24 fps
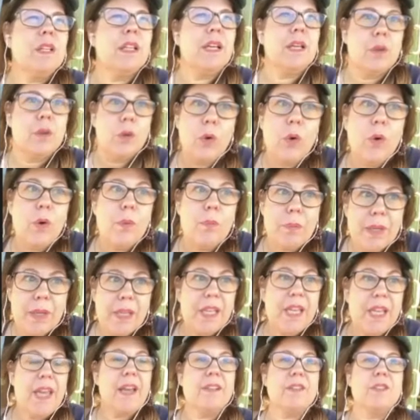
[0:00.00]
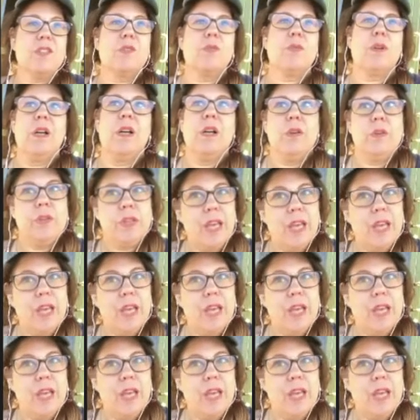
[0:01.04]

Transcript: like, oh, a big cat's around.